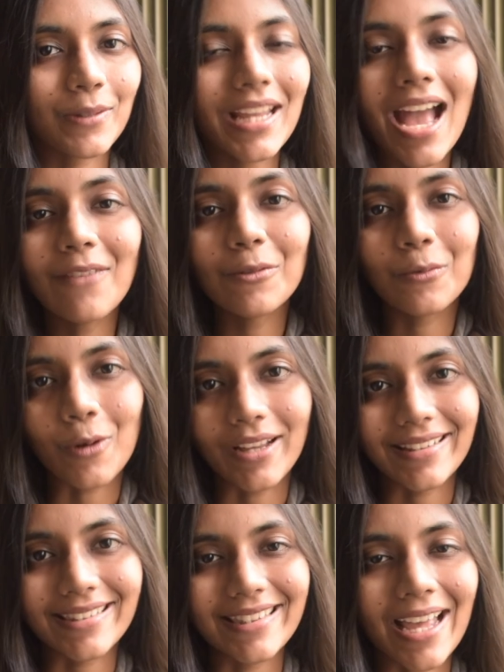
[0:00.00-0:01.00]
we have a
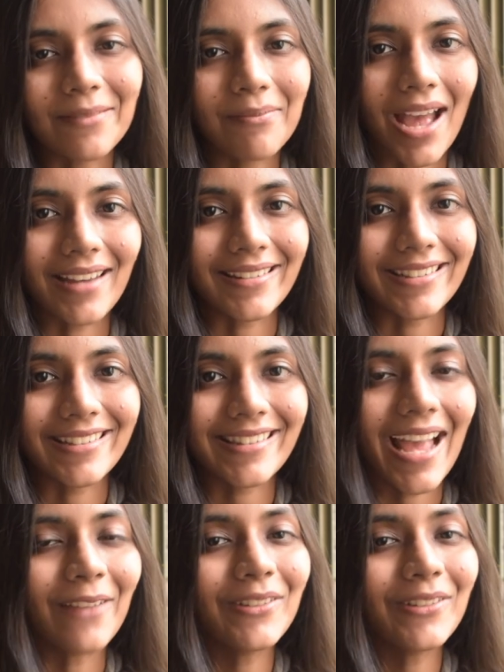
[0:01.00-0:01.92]
voice that matters,